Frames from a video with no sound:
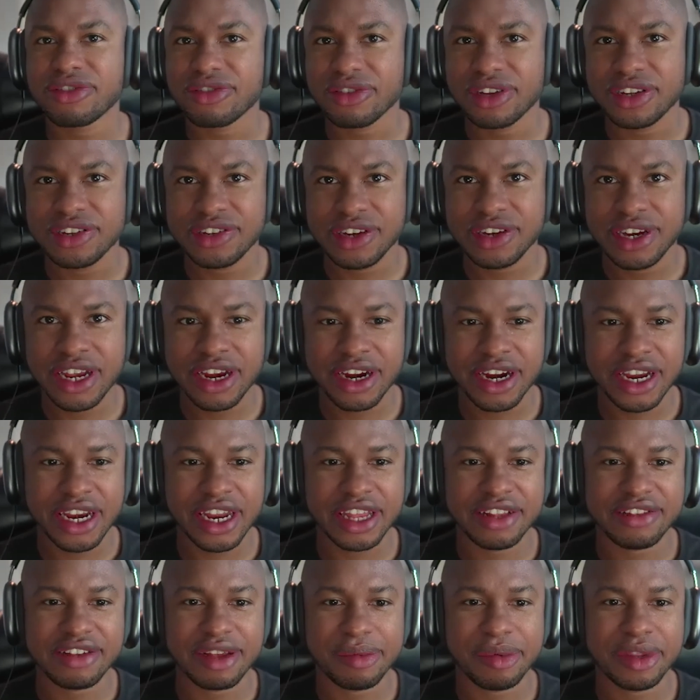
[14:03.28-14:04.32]
engineering
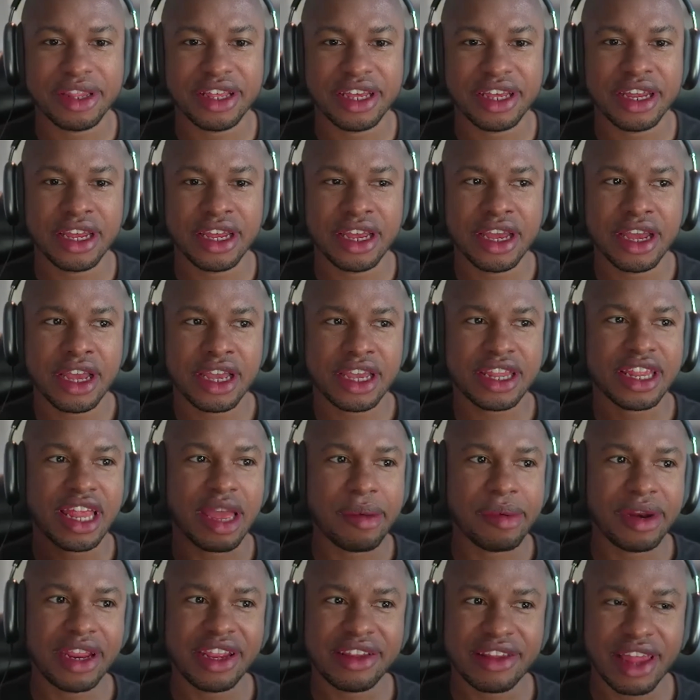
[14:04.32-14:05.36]
and some of the
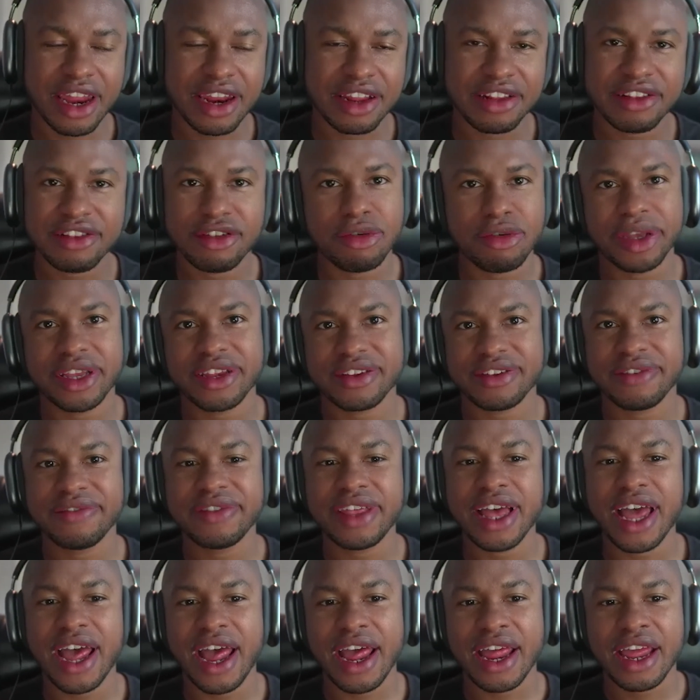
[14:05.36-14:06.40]
calamities that ensue because of
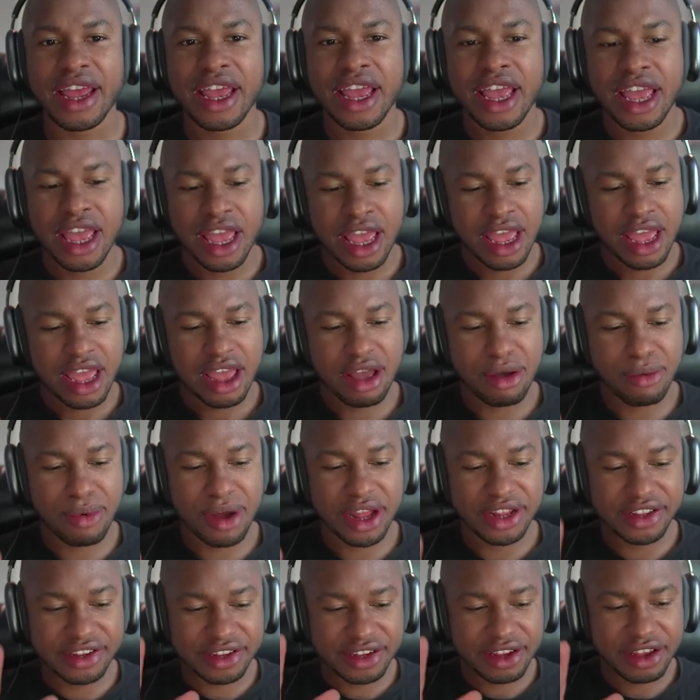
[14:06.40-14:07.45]
that.
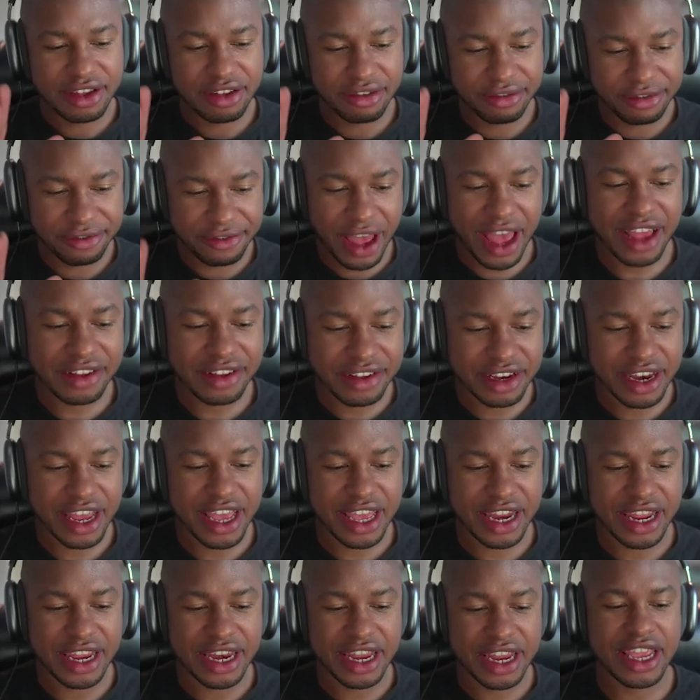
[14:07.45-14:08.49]
What's
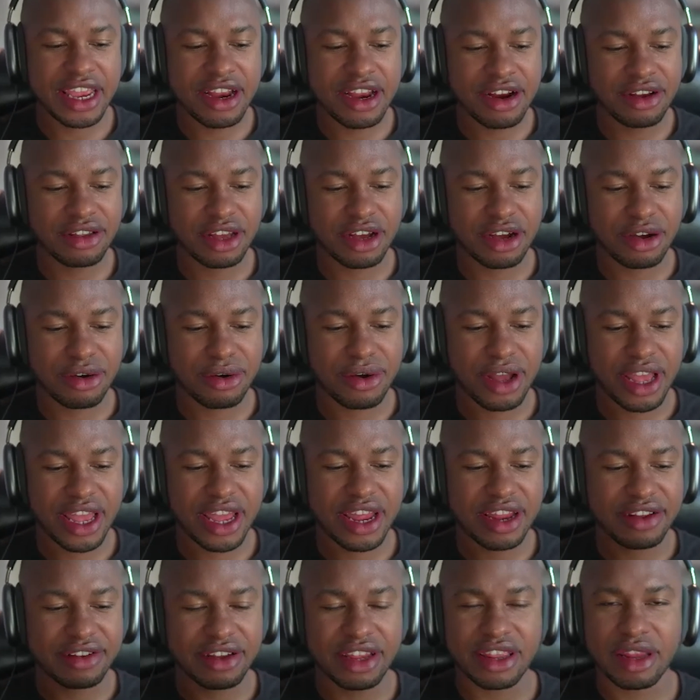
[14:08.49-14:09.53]
fascinating here, though,
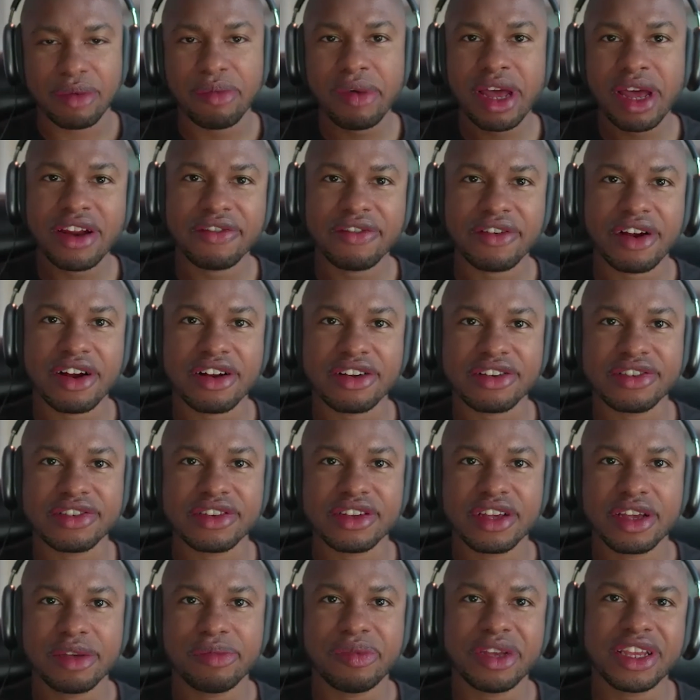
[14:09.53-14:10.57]
is in the metaverse,
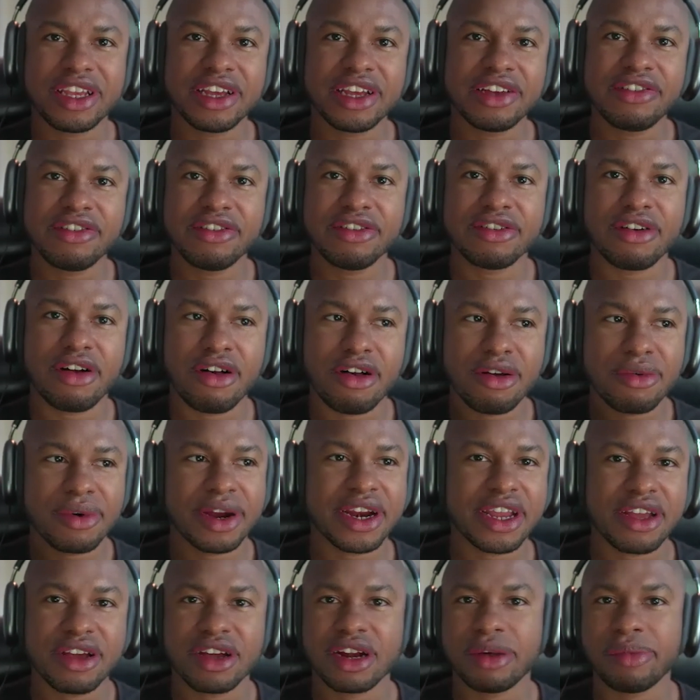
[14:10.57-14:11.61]
because you're
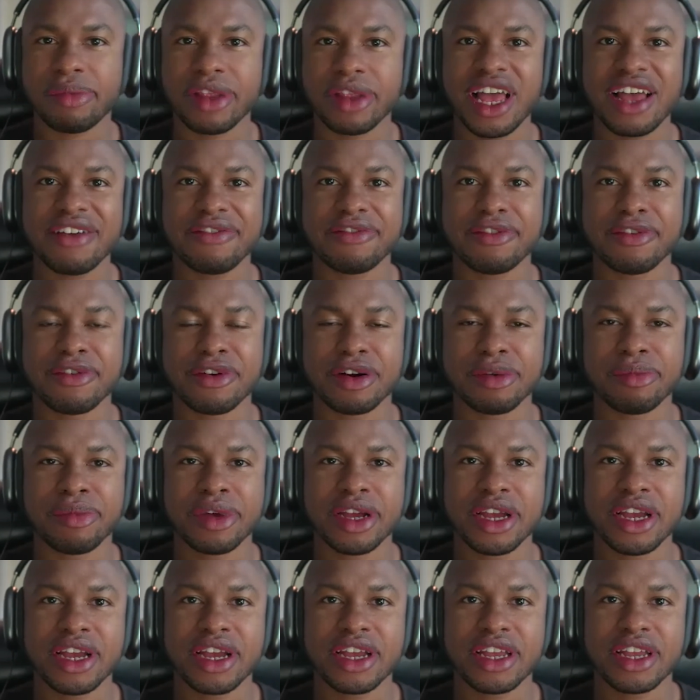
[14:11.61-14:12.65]
already on a platform,
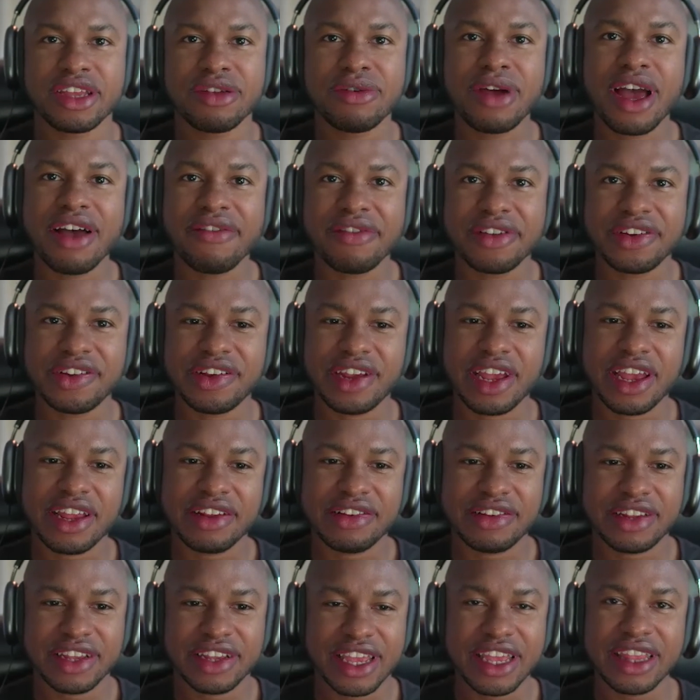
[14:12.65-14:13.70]
you have a chance
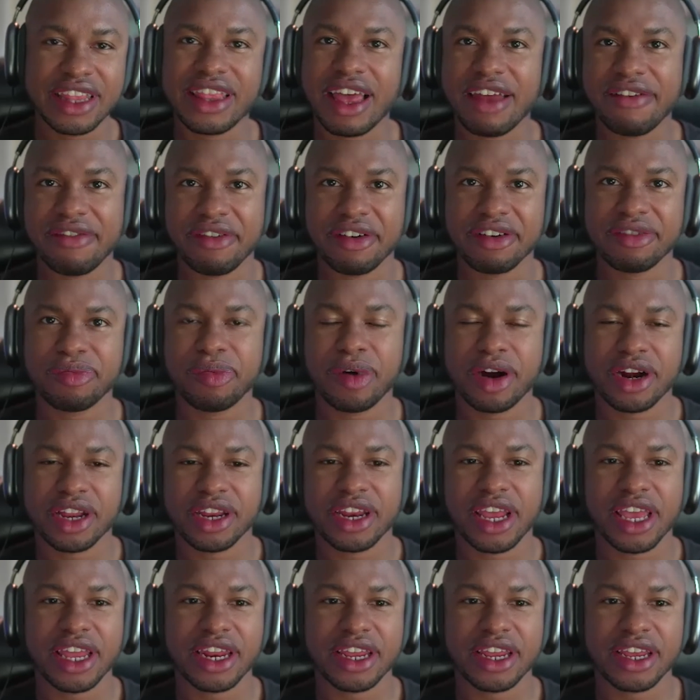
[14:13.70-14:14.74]
to get that first party
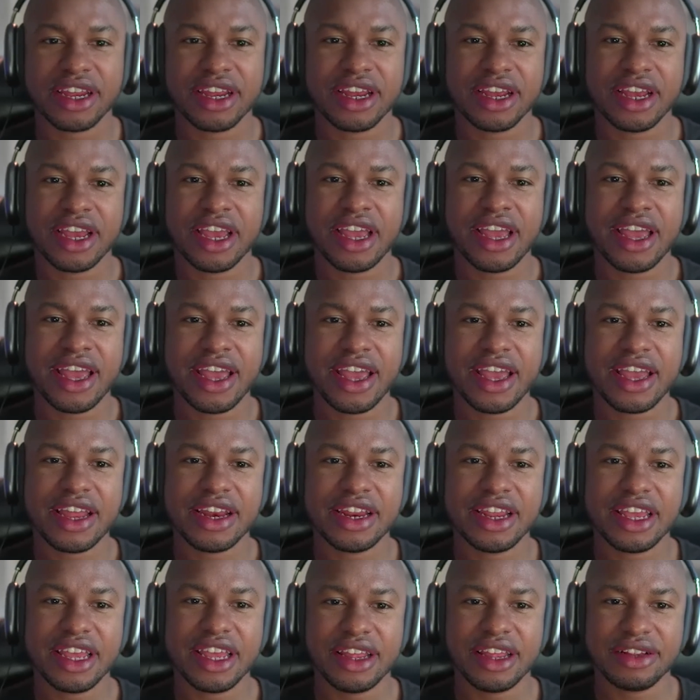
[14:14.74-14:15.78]
data.
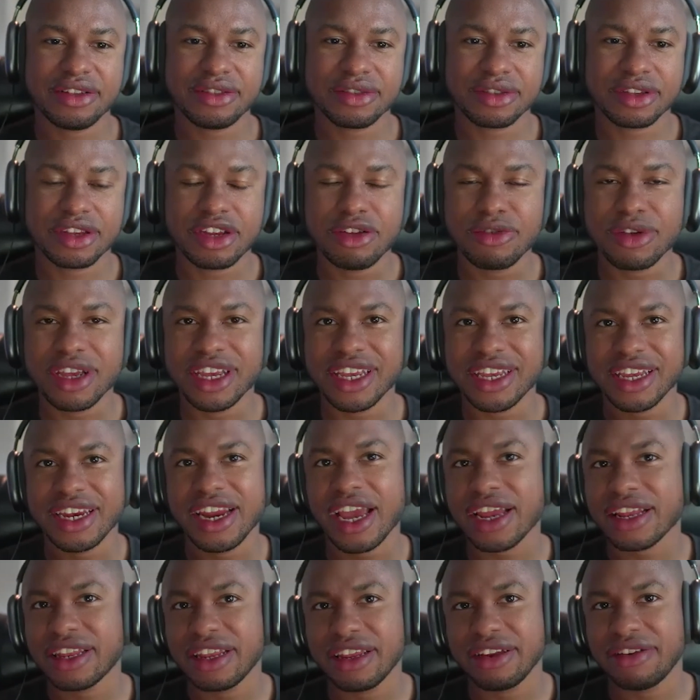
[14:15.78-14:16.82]
And you can
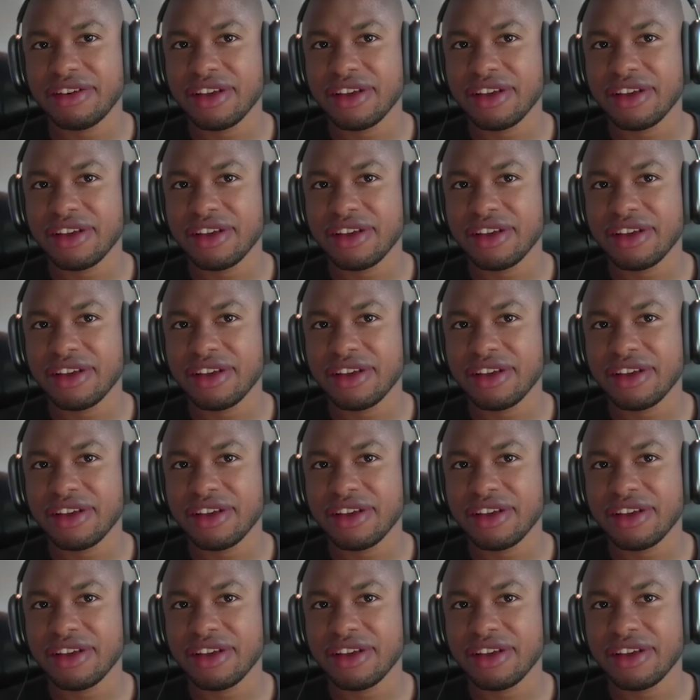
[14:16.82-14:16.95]
connect it